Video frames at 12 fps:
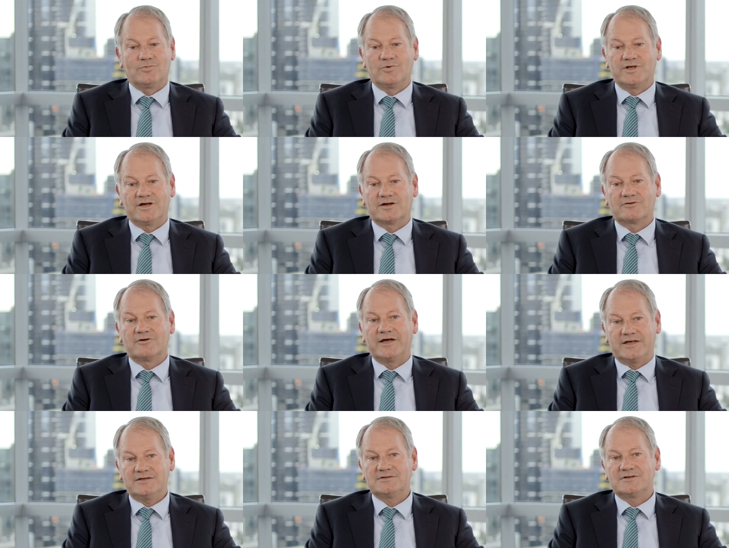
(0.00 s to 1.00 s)
We are
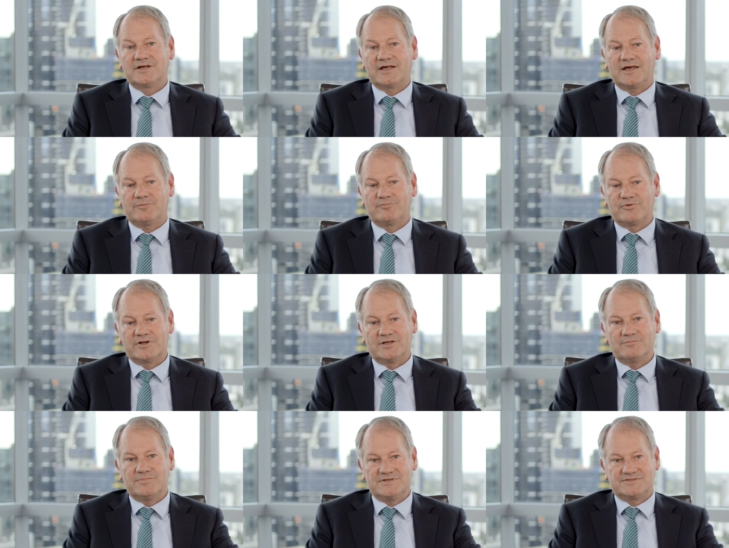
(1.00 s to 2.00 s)
great at bringing
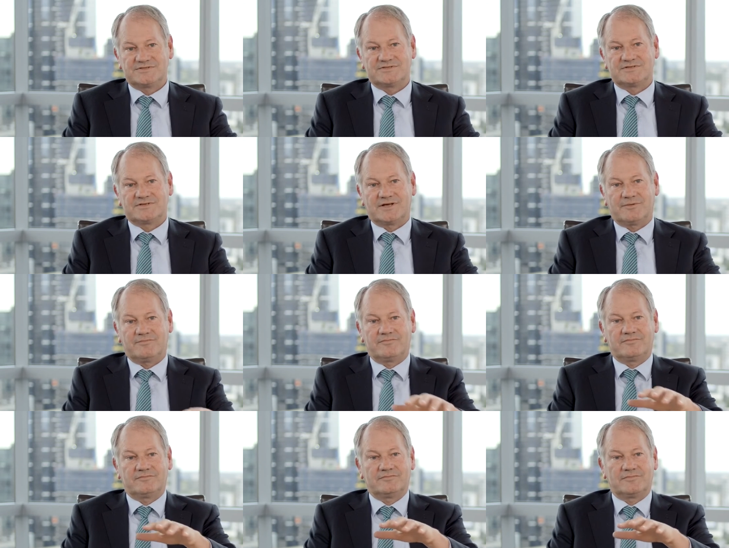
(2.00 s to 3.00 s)
businesses up,
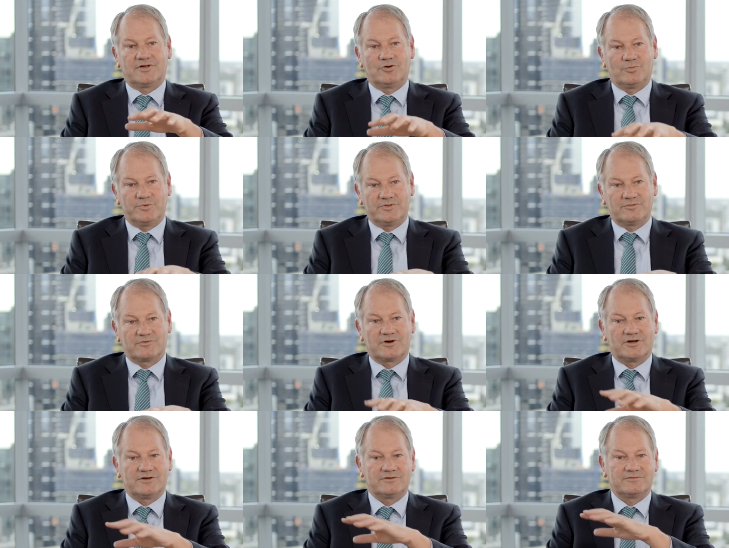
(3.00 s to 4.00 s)
helping them
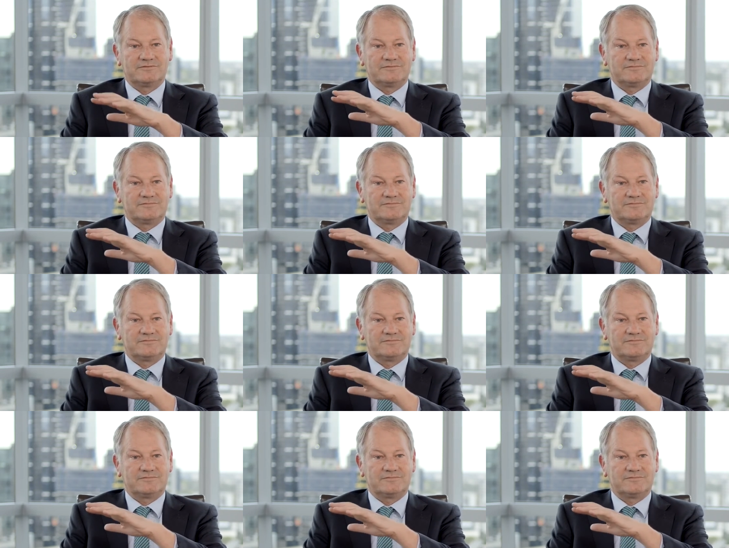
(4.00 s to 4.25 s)
grow,